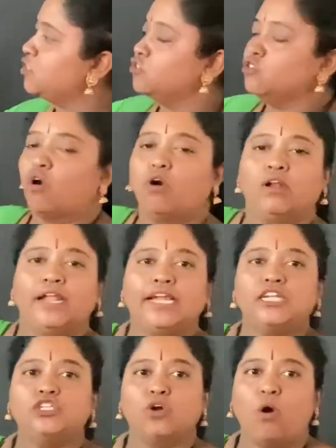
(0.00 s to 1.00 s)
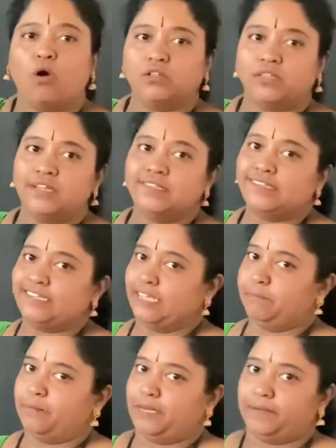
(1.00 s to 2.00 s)
knowledge on this
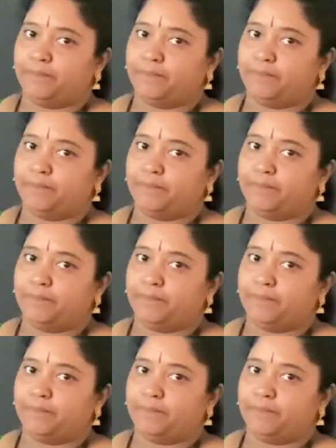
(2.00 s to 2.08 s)
table.